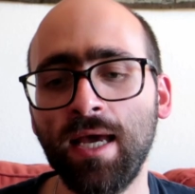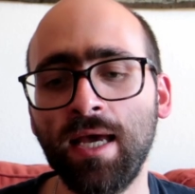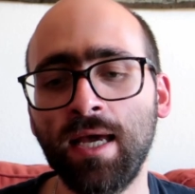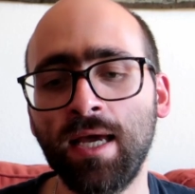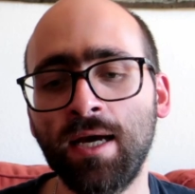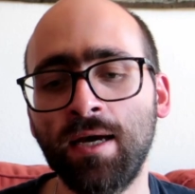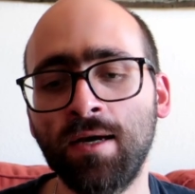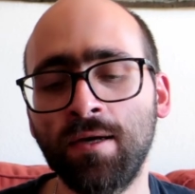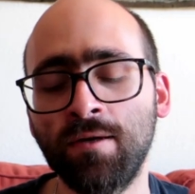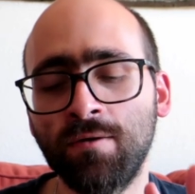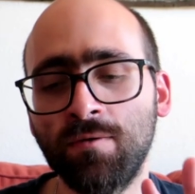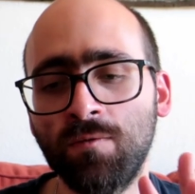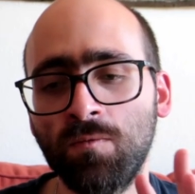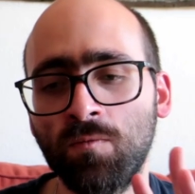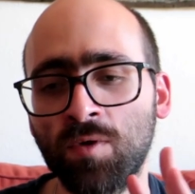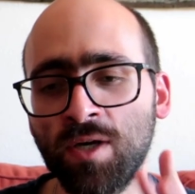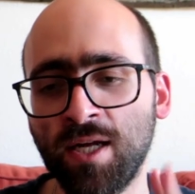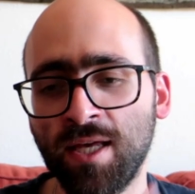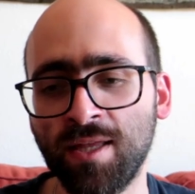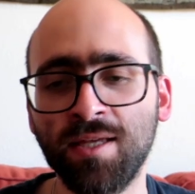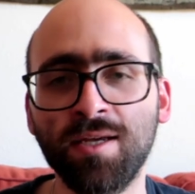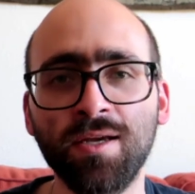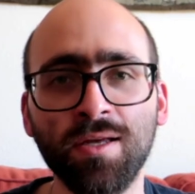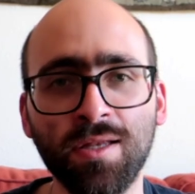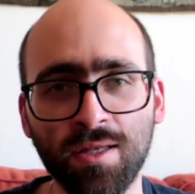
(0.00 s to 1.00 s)
And what
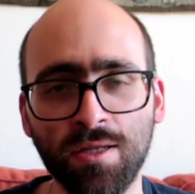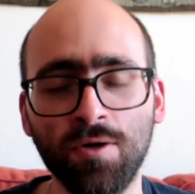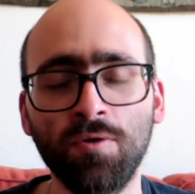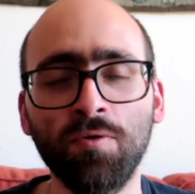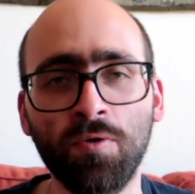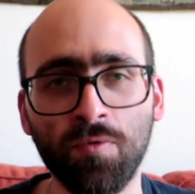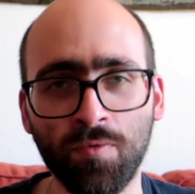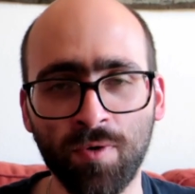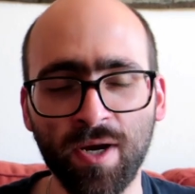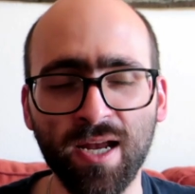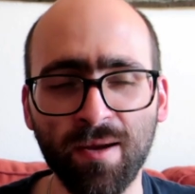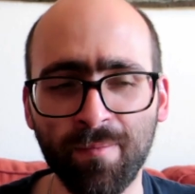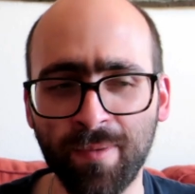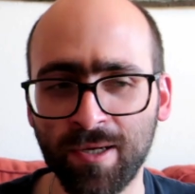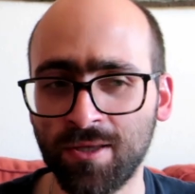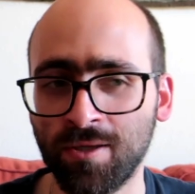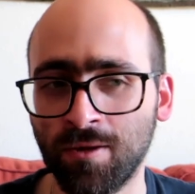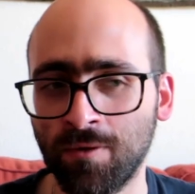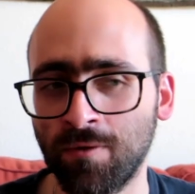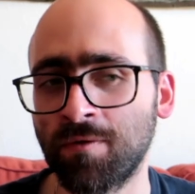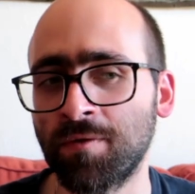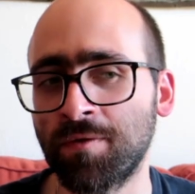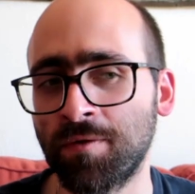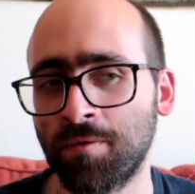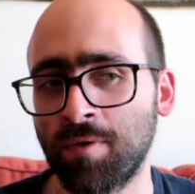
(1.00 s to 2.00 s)
I think is so great about
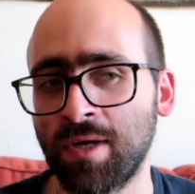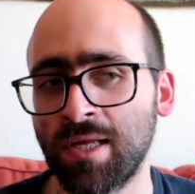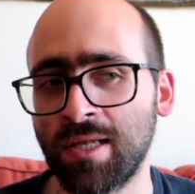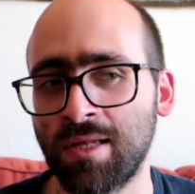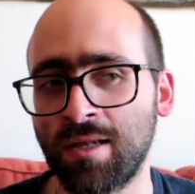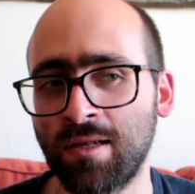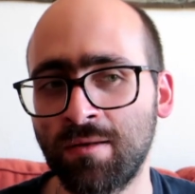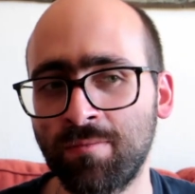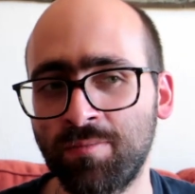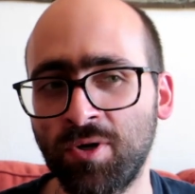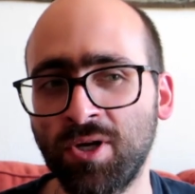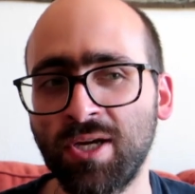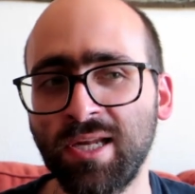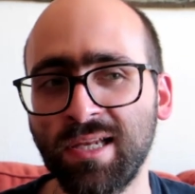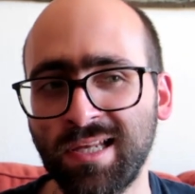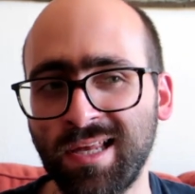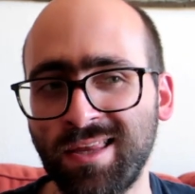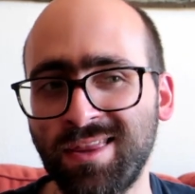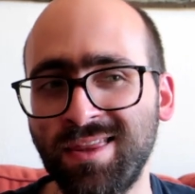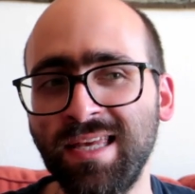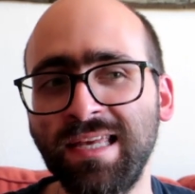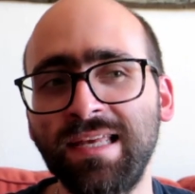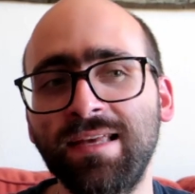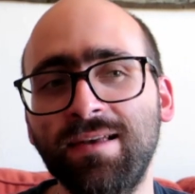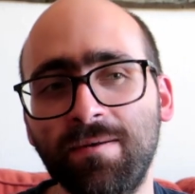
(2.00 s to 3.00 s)
The Lord of the Rings as a book is I
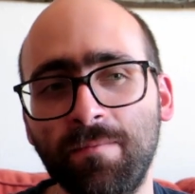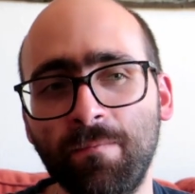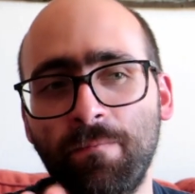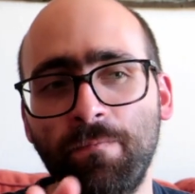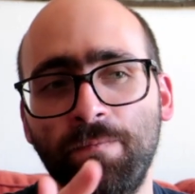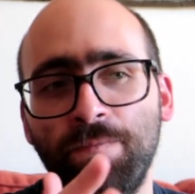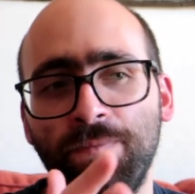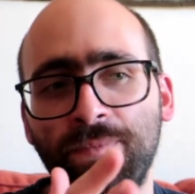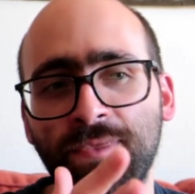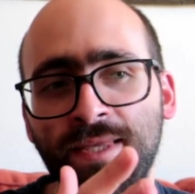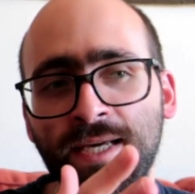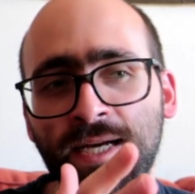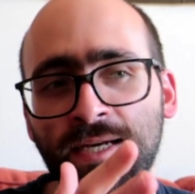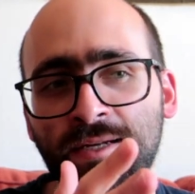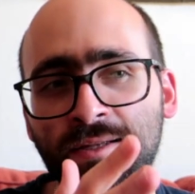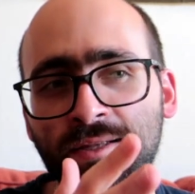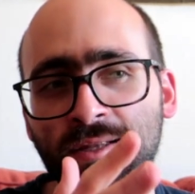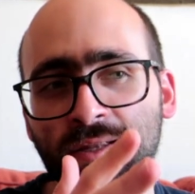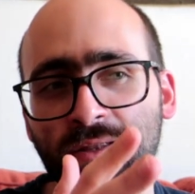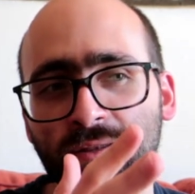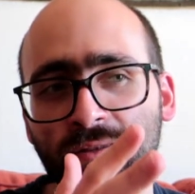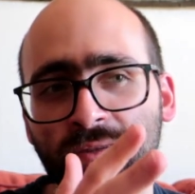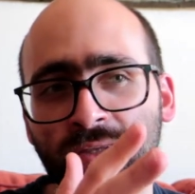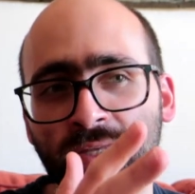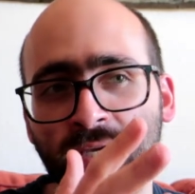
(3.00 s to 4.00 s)
think that
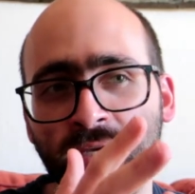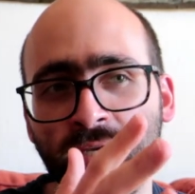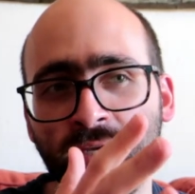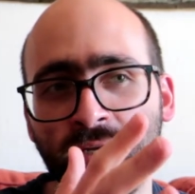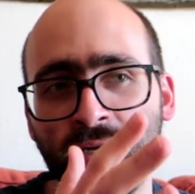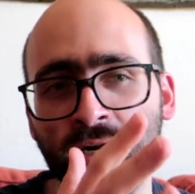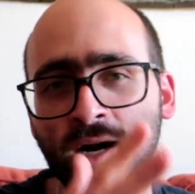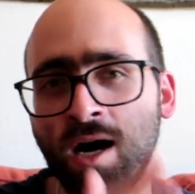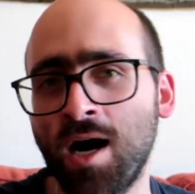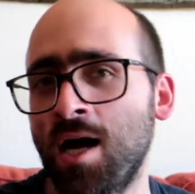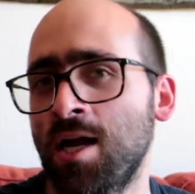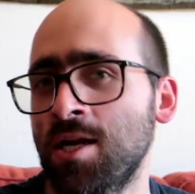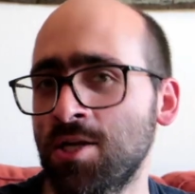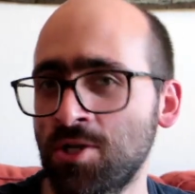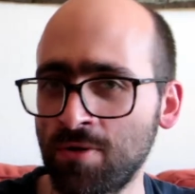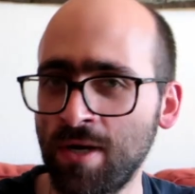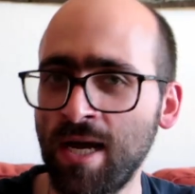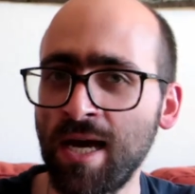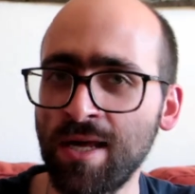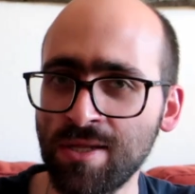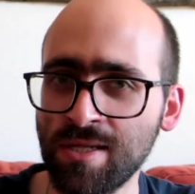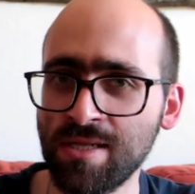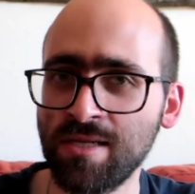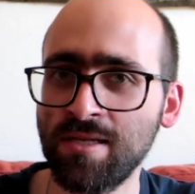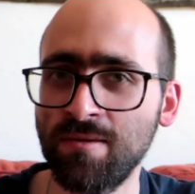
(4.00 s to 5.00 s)
it's the
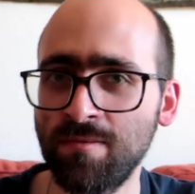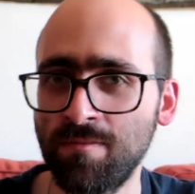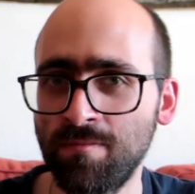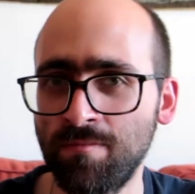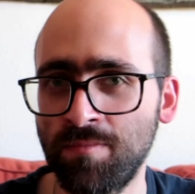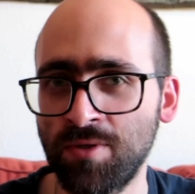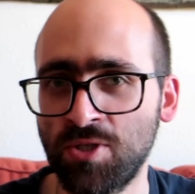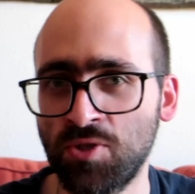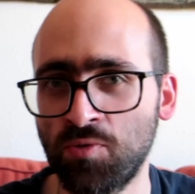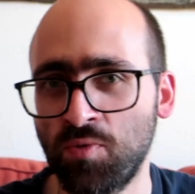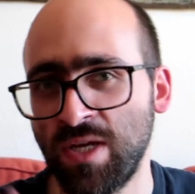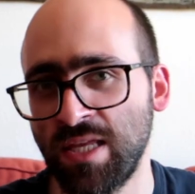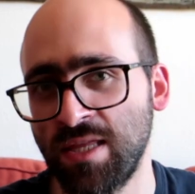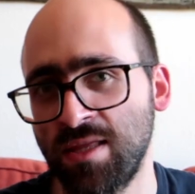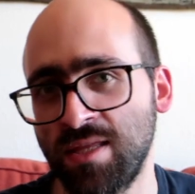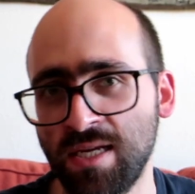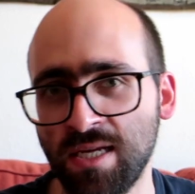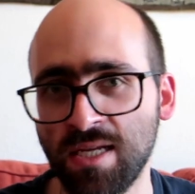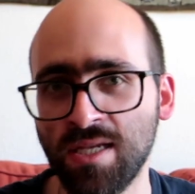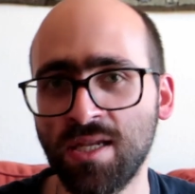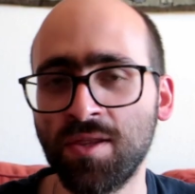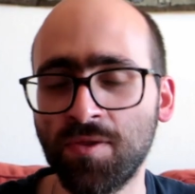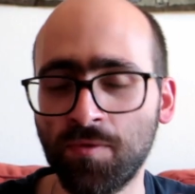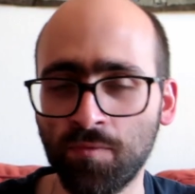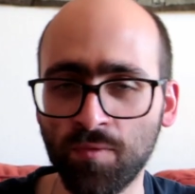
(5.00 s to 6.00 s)
contrast between
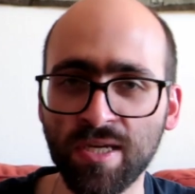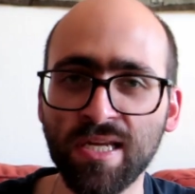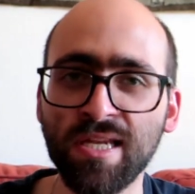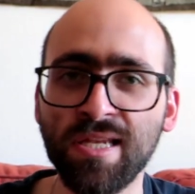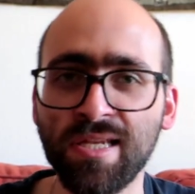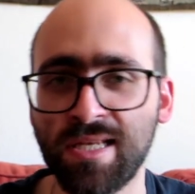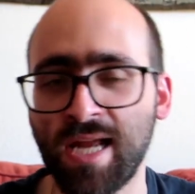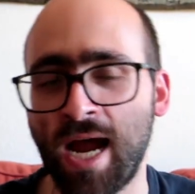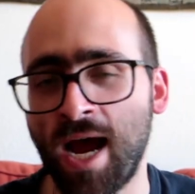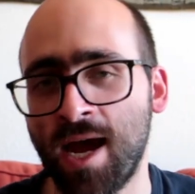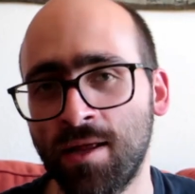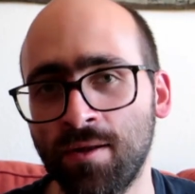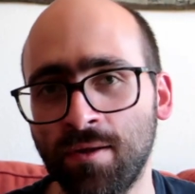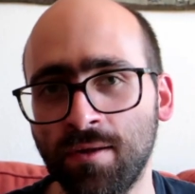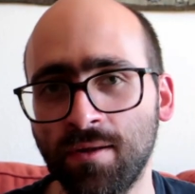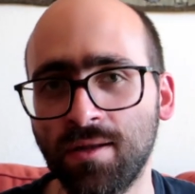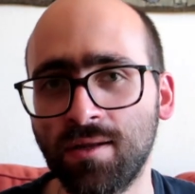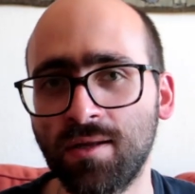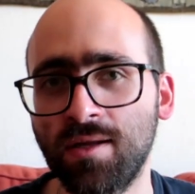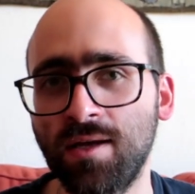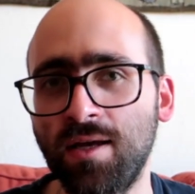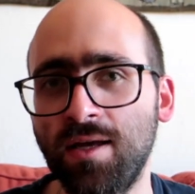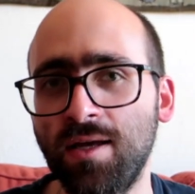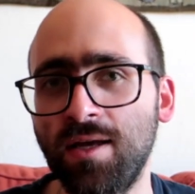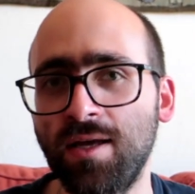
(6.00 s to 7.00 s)
these three
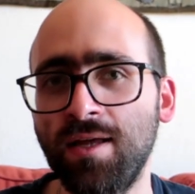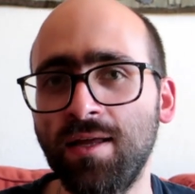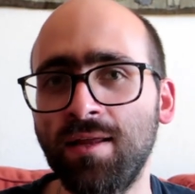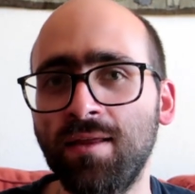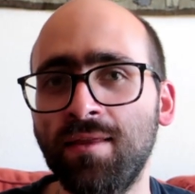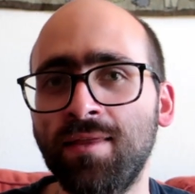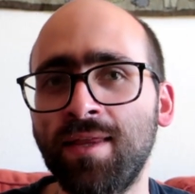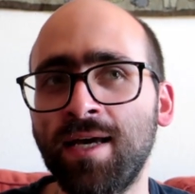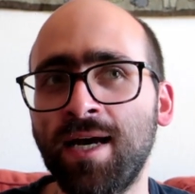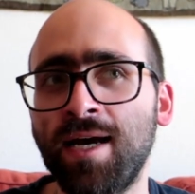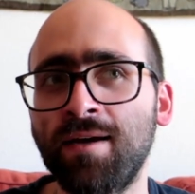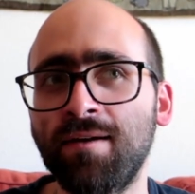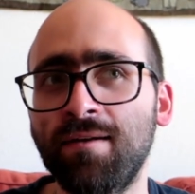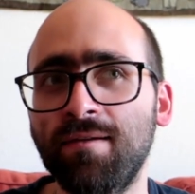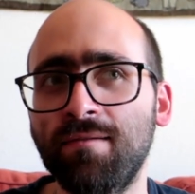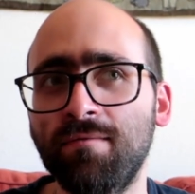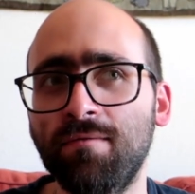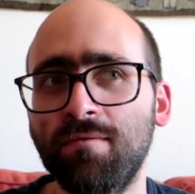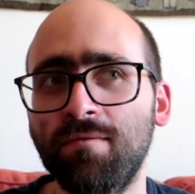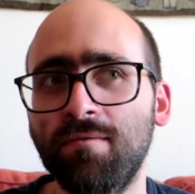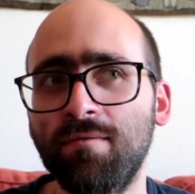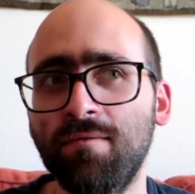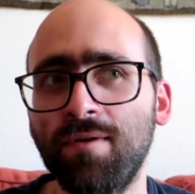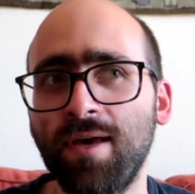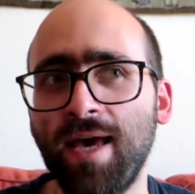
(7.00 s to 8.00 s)
styles that
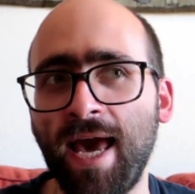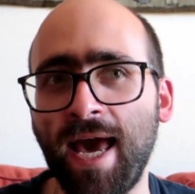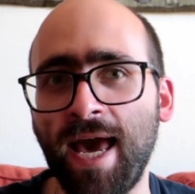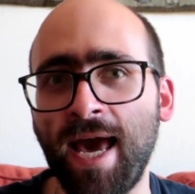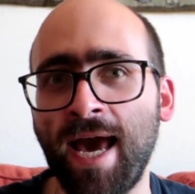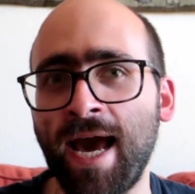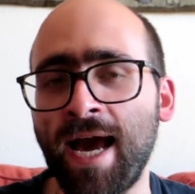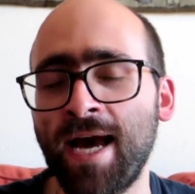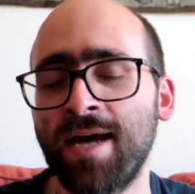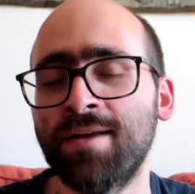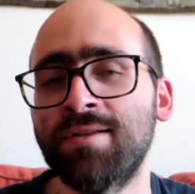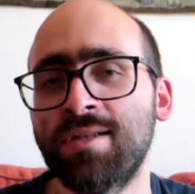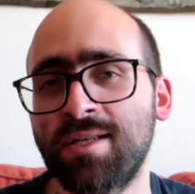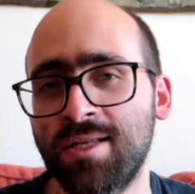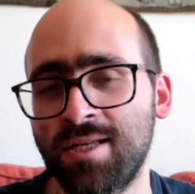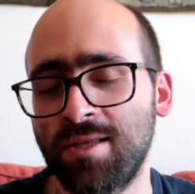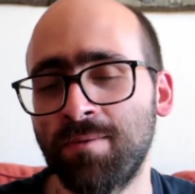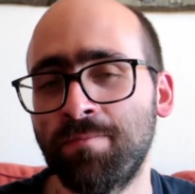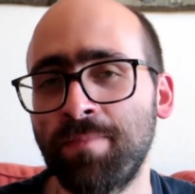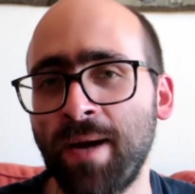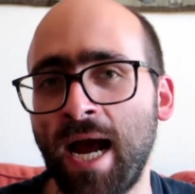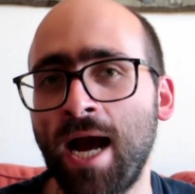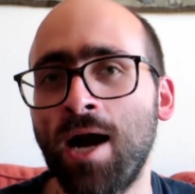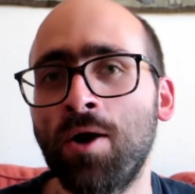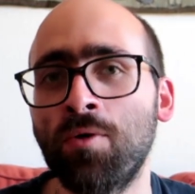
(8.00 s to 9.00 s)
adds to
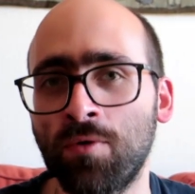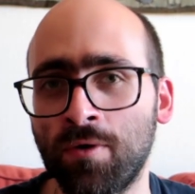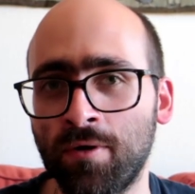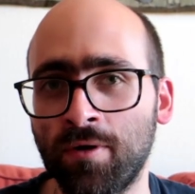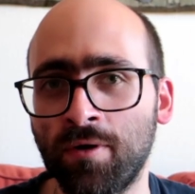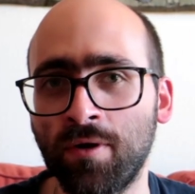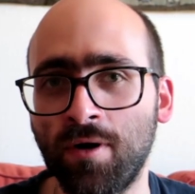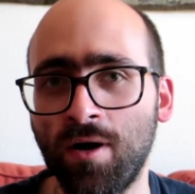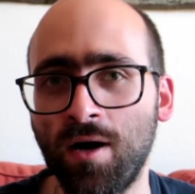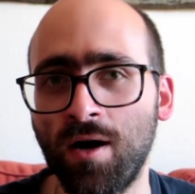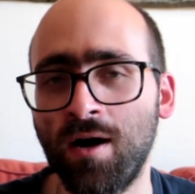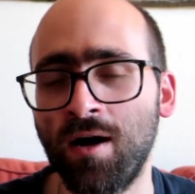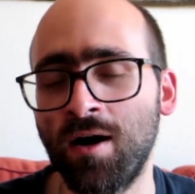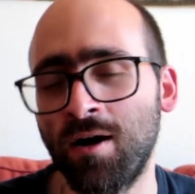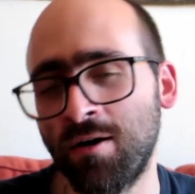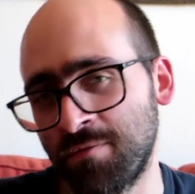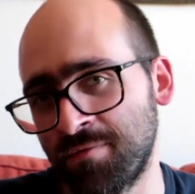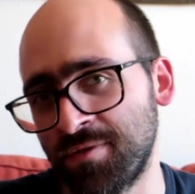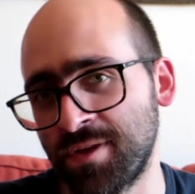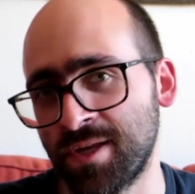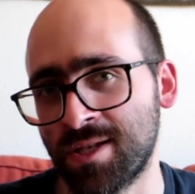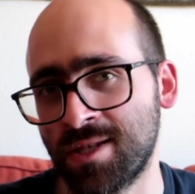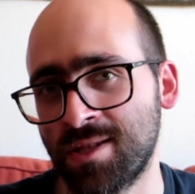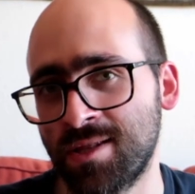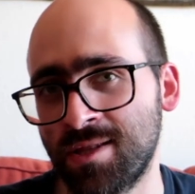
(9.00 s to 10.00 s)
the power
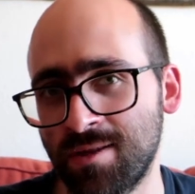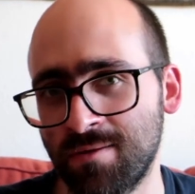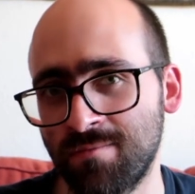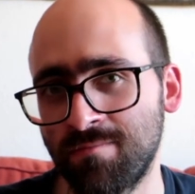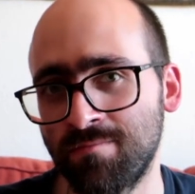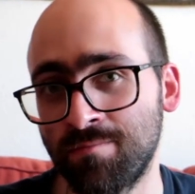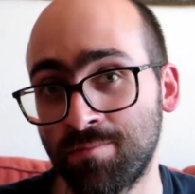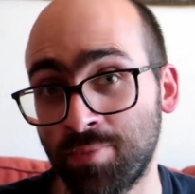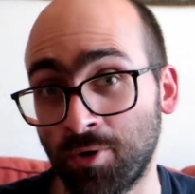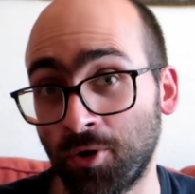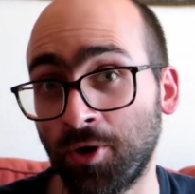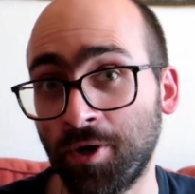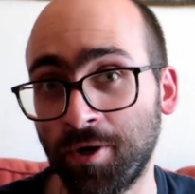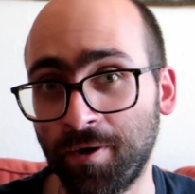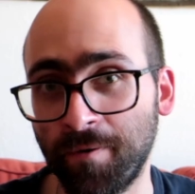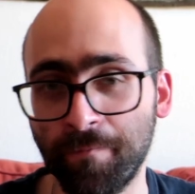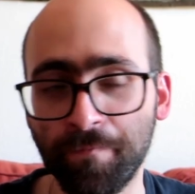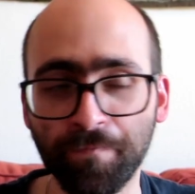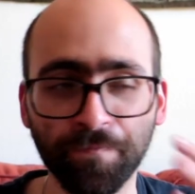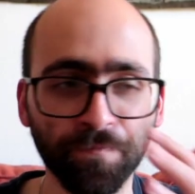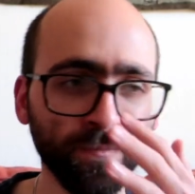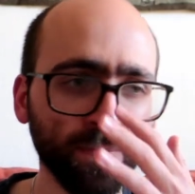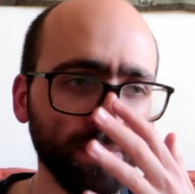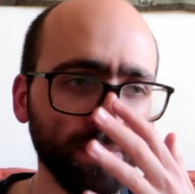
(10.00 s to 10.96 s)
of this book.